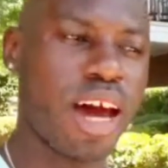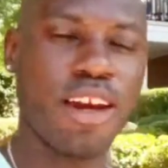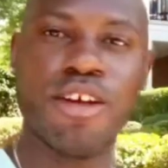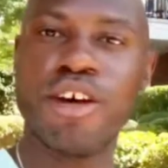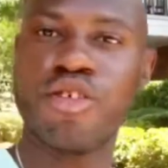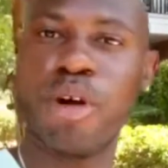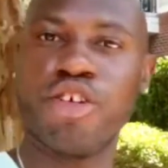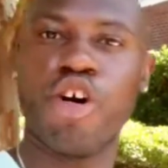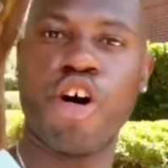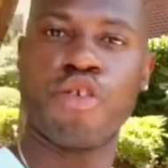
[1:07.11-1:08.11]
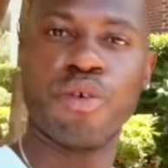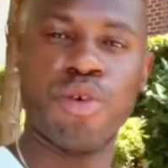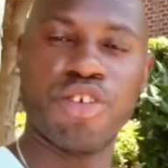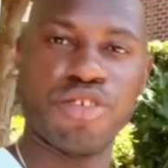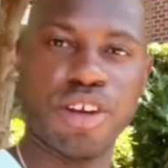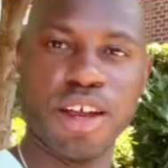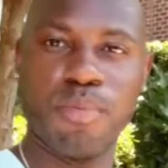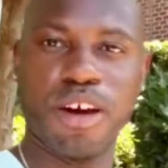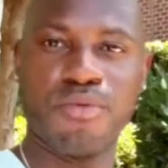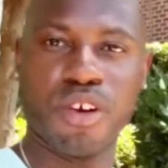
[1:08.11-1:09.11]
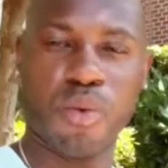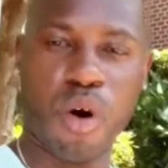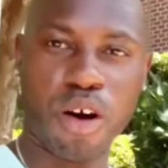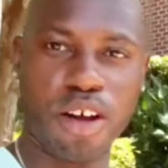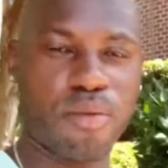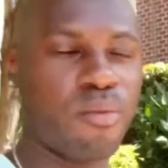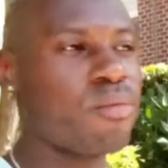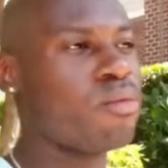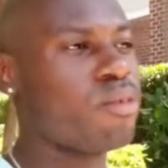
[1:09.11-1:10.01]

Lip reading: and it doesn't make you hungry, which is another benefit of walking.